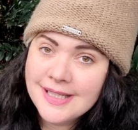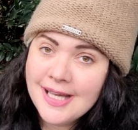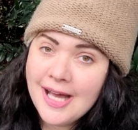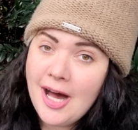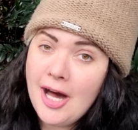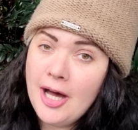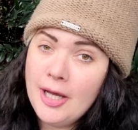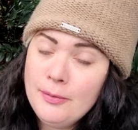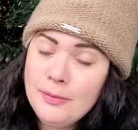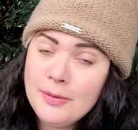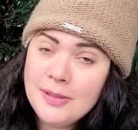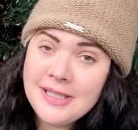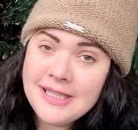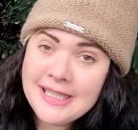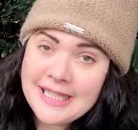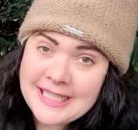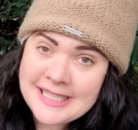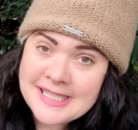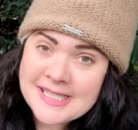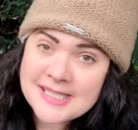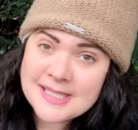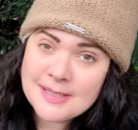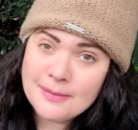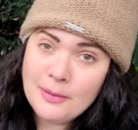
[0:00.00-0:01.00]
I will
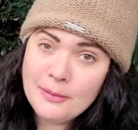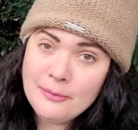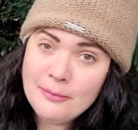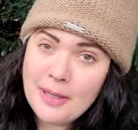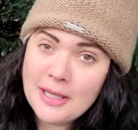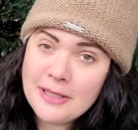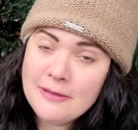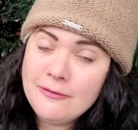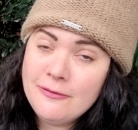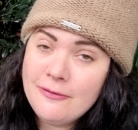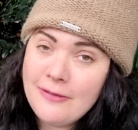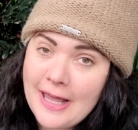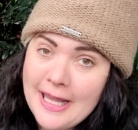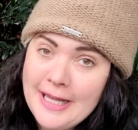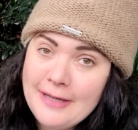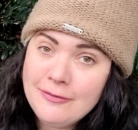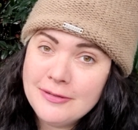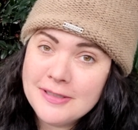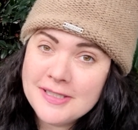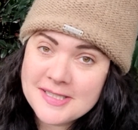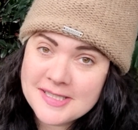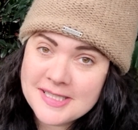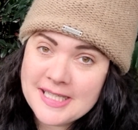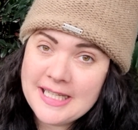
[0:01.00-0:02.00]
list some of my
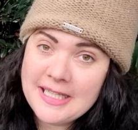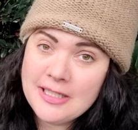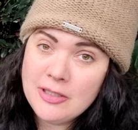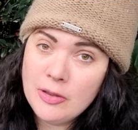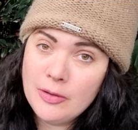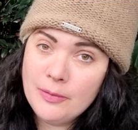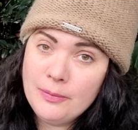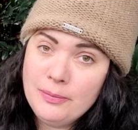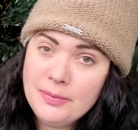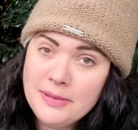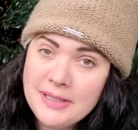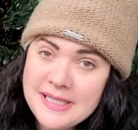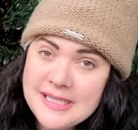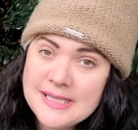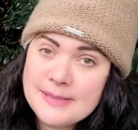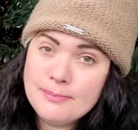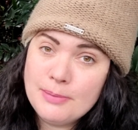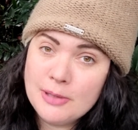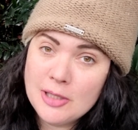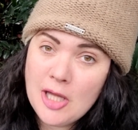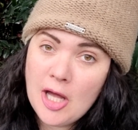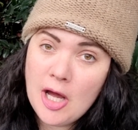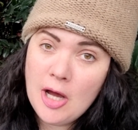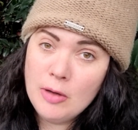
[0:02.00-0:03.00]
favourite seed companies
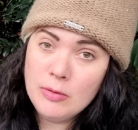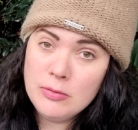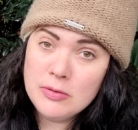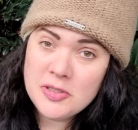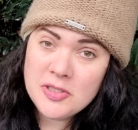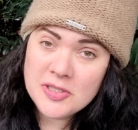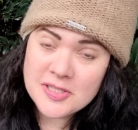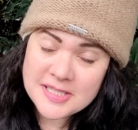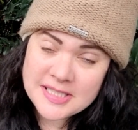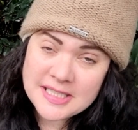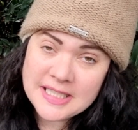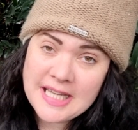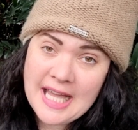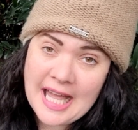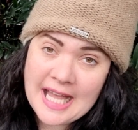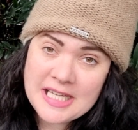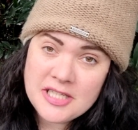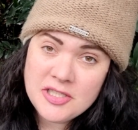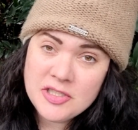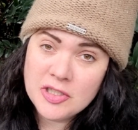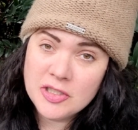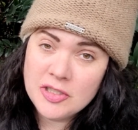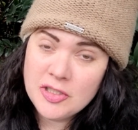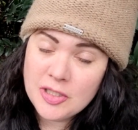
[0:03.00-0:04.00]
below, just in
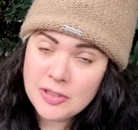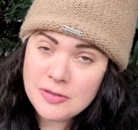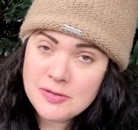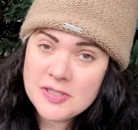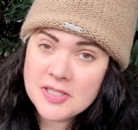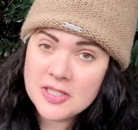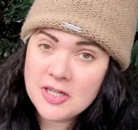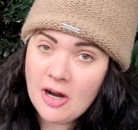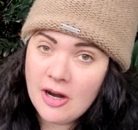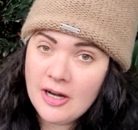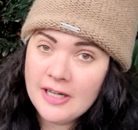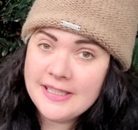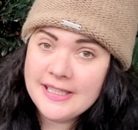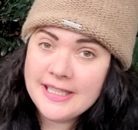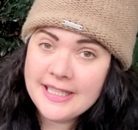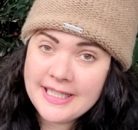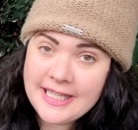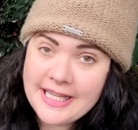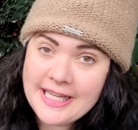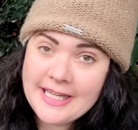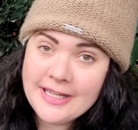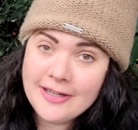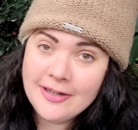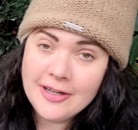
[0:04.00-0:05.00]
case you're new to gardening
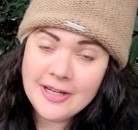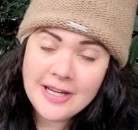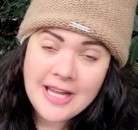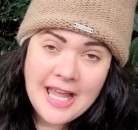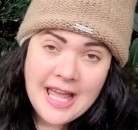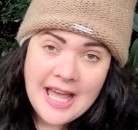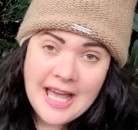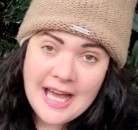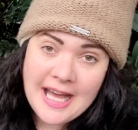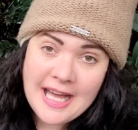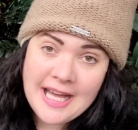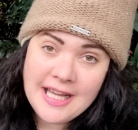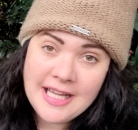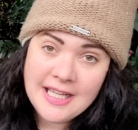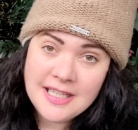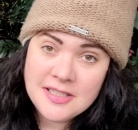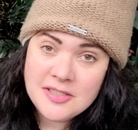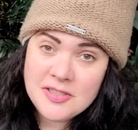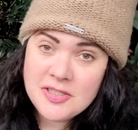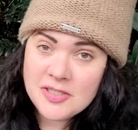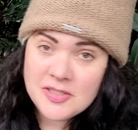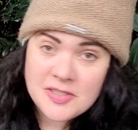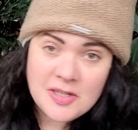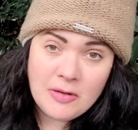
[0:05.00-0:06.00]
here
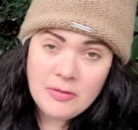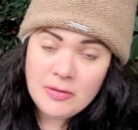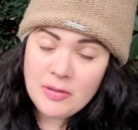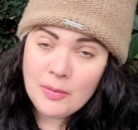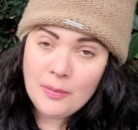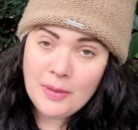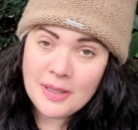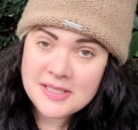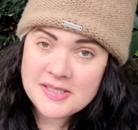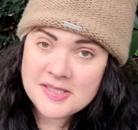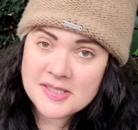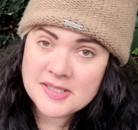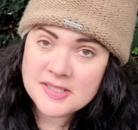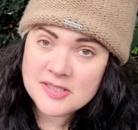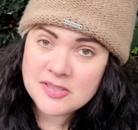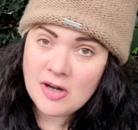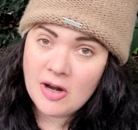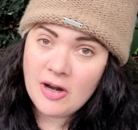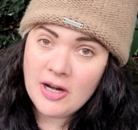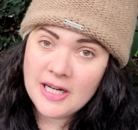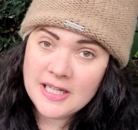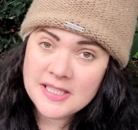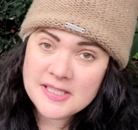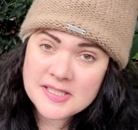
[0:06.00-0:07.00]
and you don't know where to
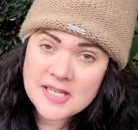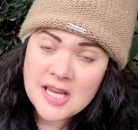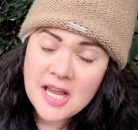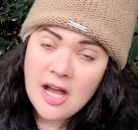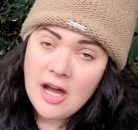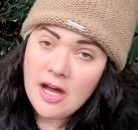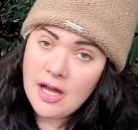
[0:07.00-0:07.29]
start.